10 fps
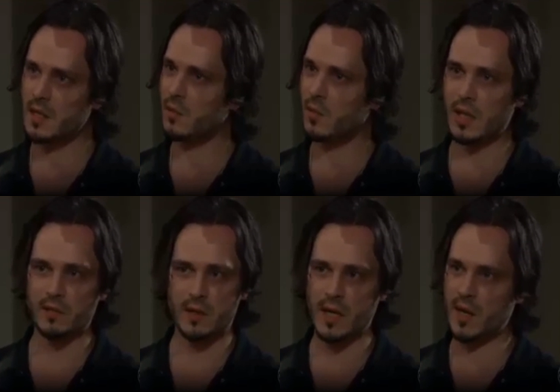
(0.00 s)

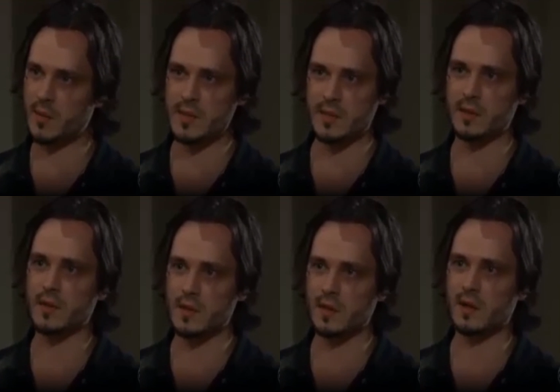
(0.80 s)
whatever happens to
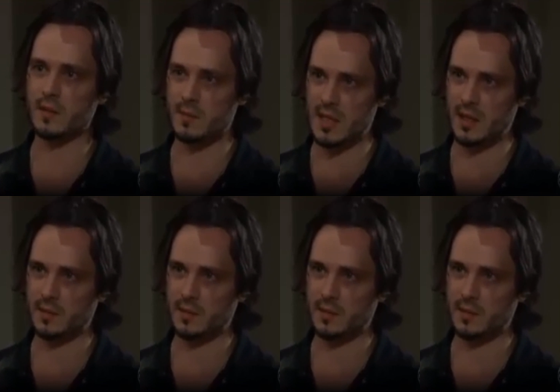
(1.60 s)
her is on me.